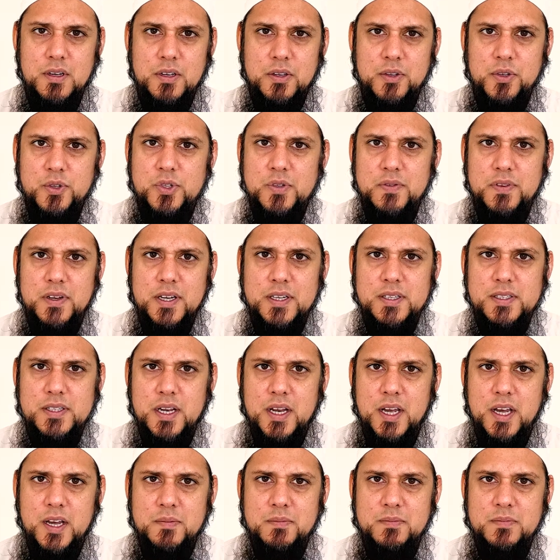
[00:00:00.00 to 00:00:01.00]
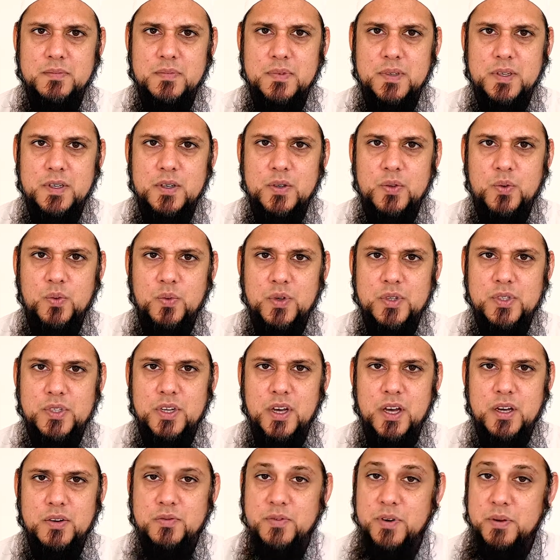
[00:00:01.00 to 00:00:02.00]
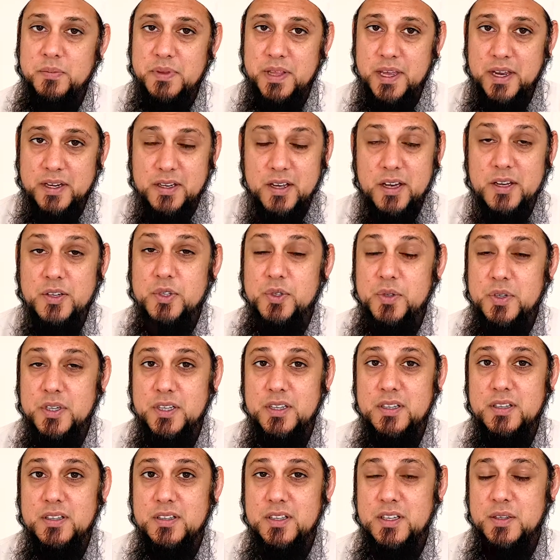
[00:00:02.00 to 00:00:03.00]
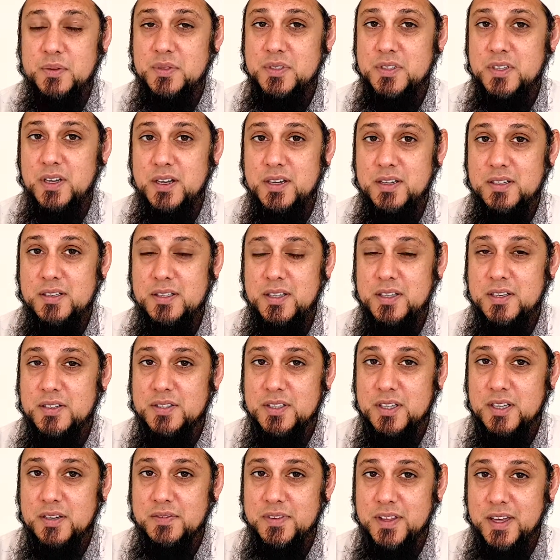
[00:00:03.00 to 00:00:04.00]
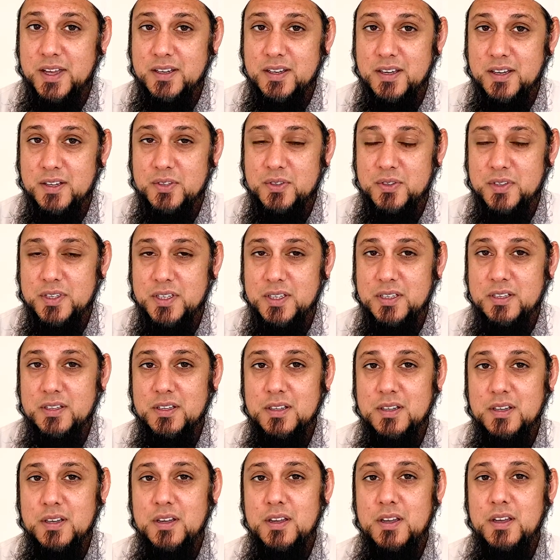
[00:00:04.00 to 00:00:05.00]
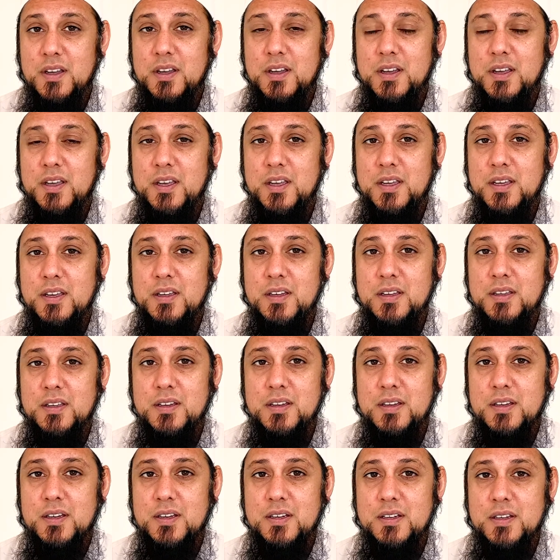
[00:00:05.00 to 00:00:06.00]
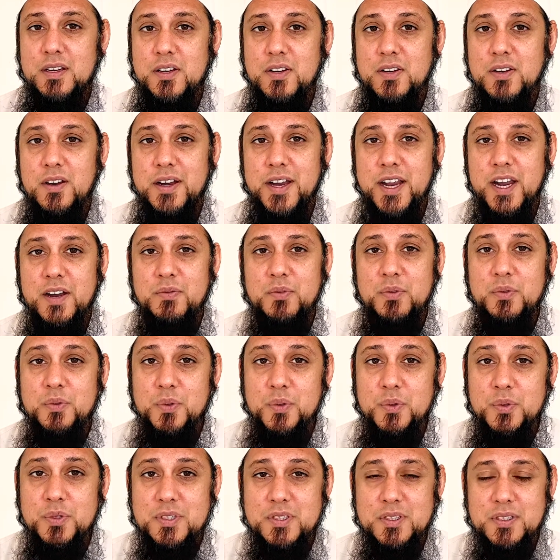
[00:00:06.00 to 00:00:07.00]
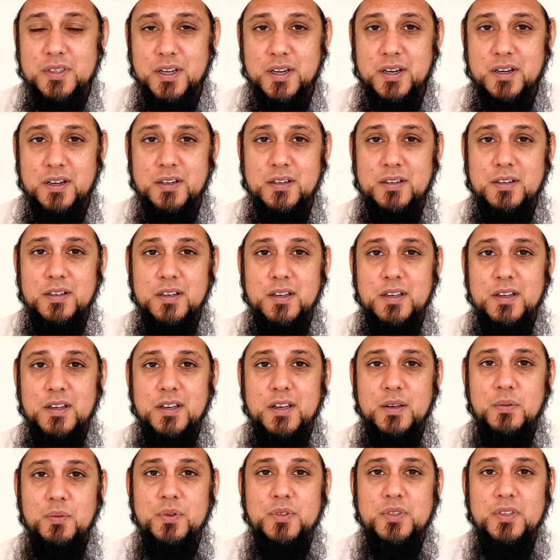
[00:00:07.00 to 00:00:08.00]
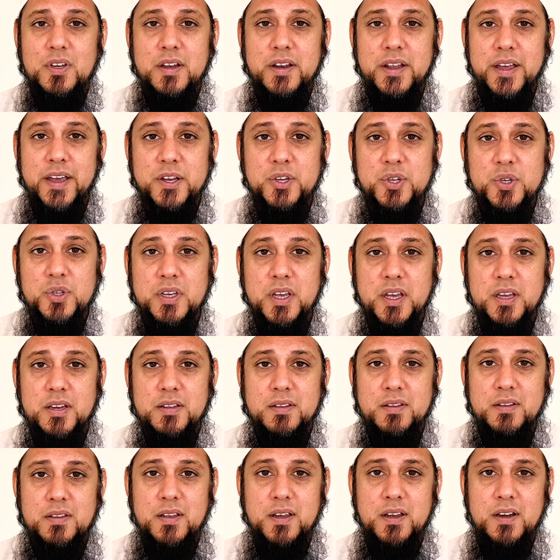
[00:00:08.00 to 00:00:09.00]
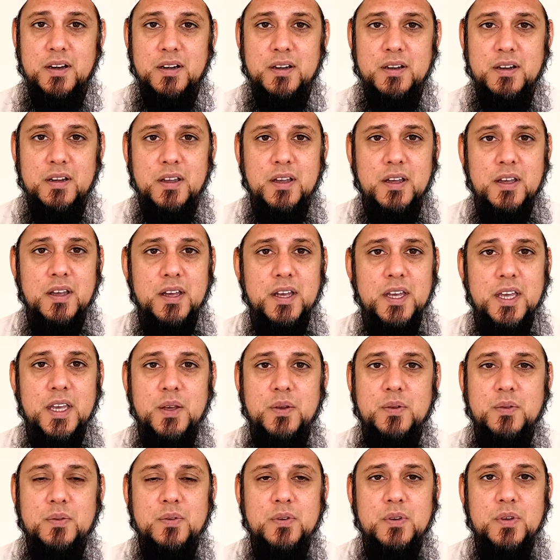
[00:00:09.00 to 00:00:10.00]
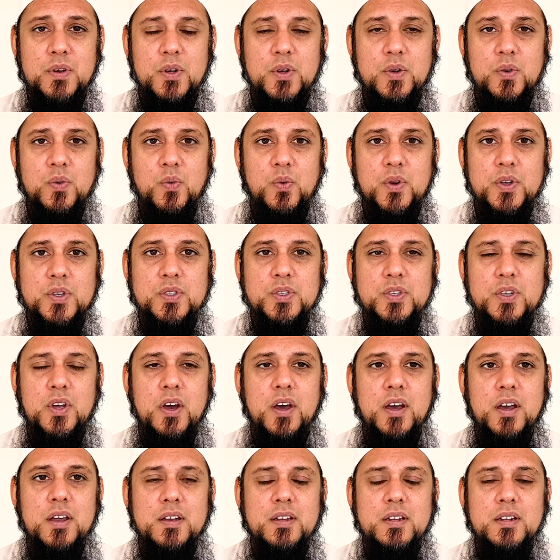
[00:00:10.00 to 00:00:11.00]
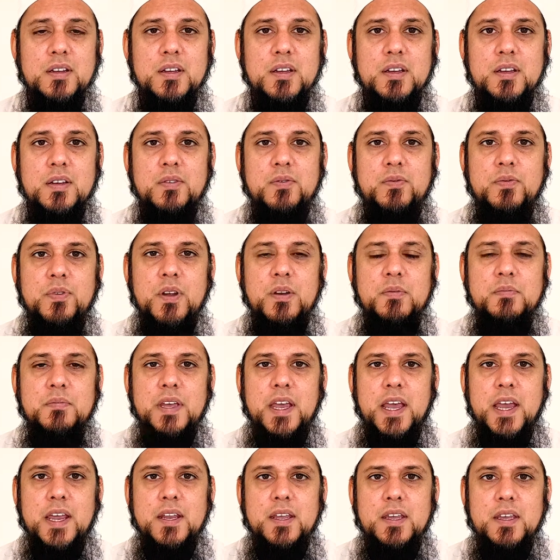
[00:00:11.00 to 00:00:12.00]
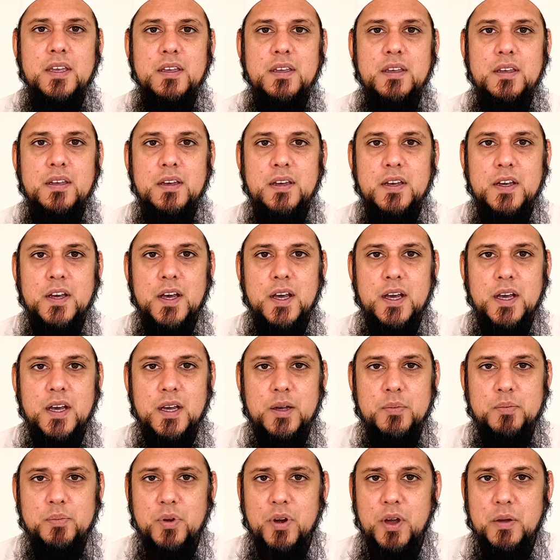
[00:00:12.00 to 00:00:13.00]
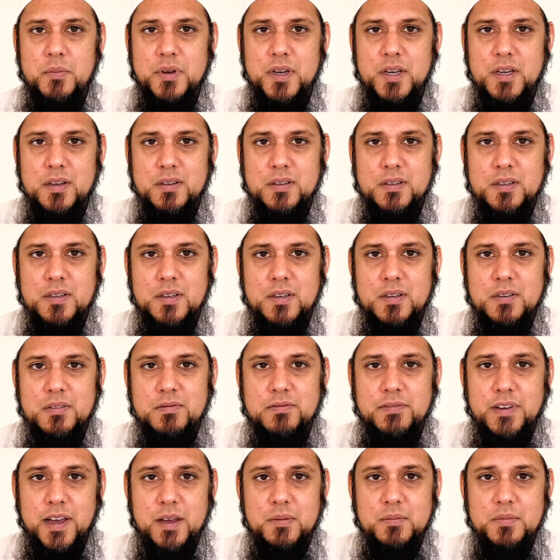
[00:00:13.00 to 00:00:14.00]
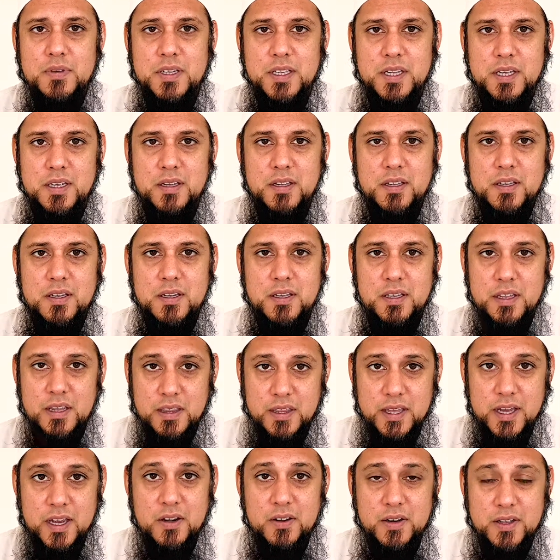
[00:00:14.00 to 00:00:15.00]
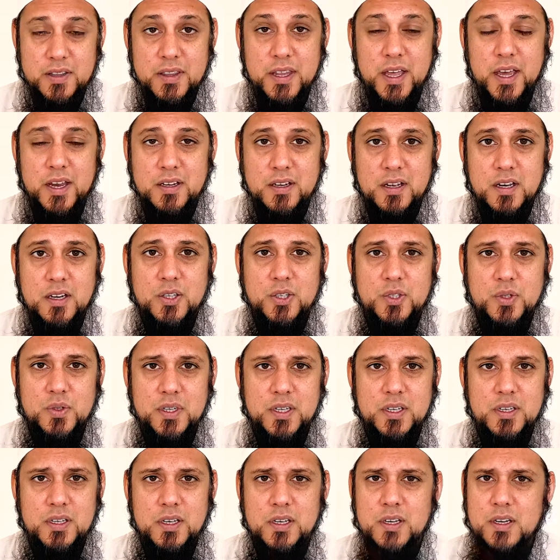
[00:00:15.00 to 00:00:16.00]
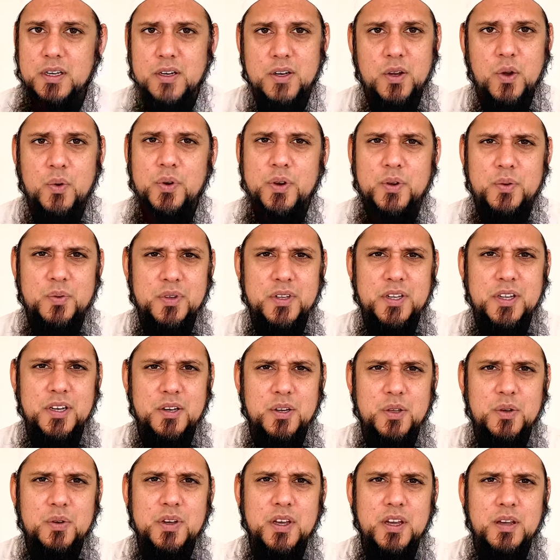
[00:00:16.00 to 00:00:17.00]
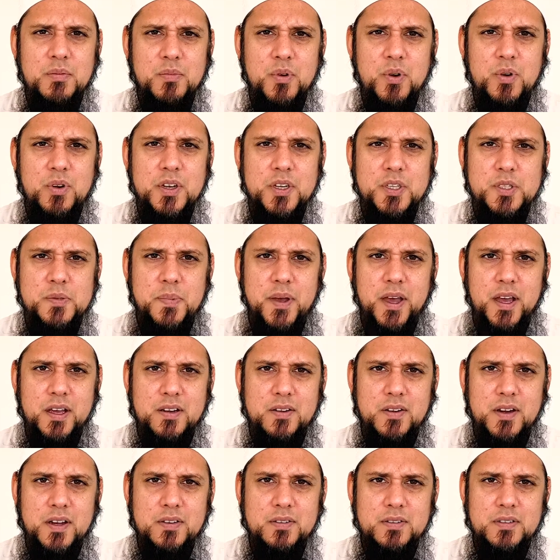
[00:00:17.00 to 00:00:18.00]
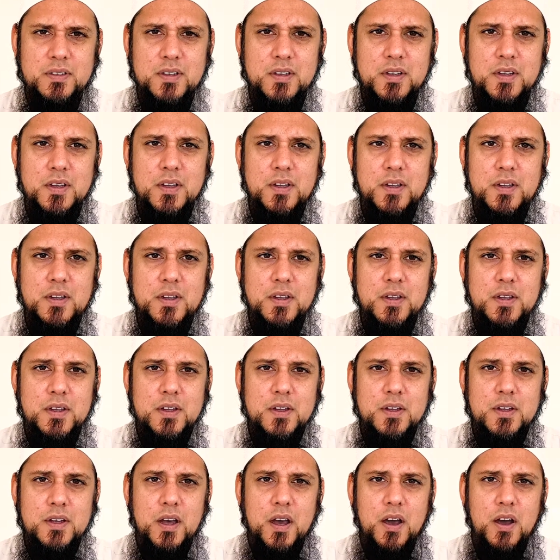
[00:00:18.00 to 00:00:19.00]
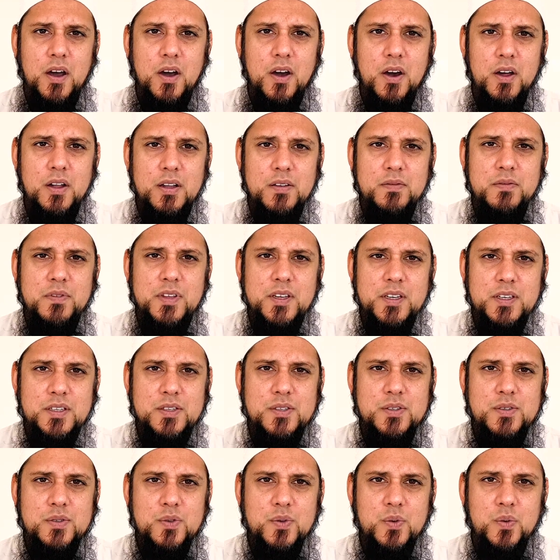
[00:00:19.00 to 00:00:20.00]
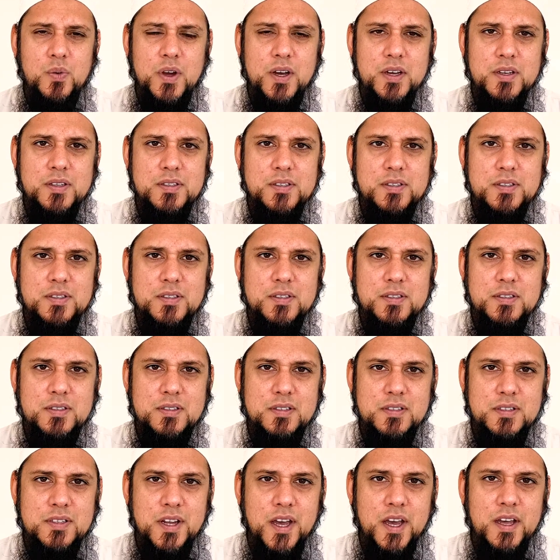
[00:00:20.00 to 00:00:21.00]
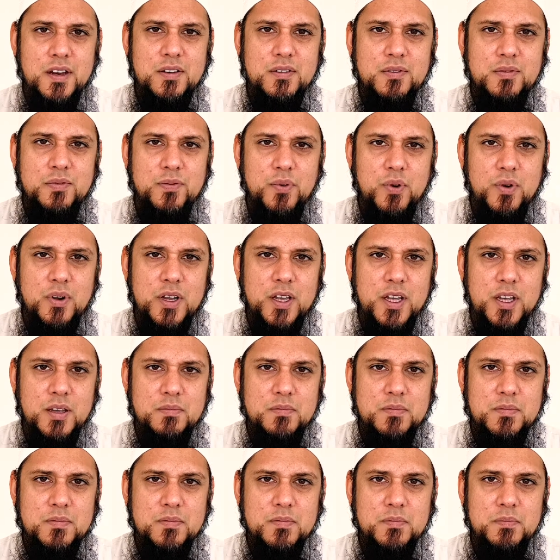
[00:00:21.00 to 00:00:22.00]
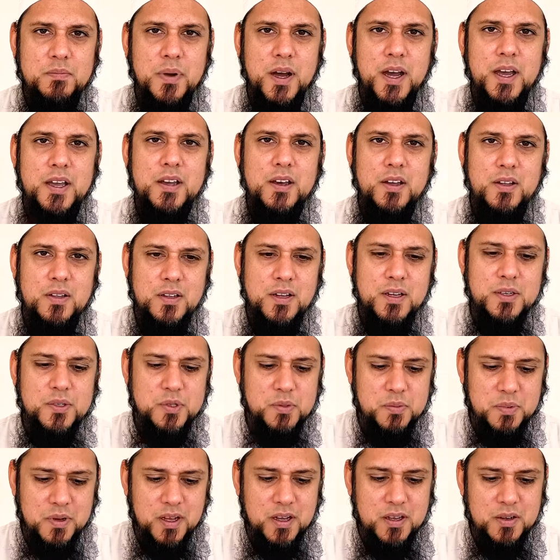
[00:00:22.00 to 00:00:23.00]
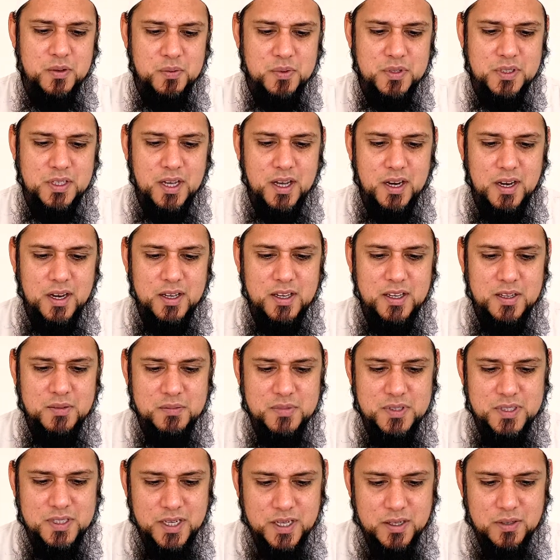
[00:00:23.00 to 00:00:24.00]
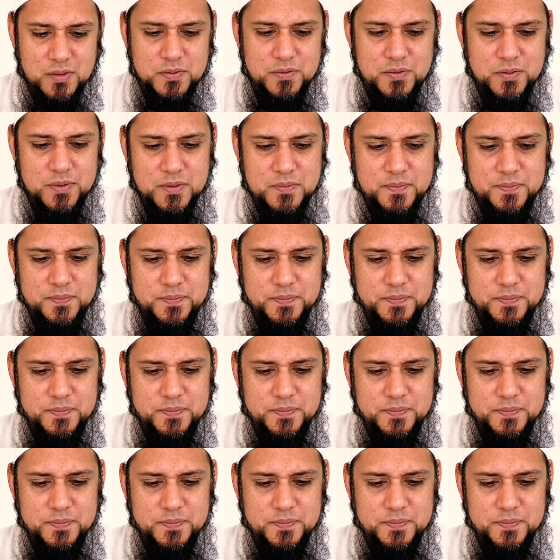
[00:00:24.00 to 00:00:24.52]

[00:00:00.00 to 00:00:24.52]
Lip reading: Yusuf alayhi salam was not from that country. He was not a citizen of that country. He did not have roots there. He was not educated there. He was not from any prominent family there in that country. No one really knew him or his background. All of this was done for him by Allah subhanahu wa ta'ala himself.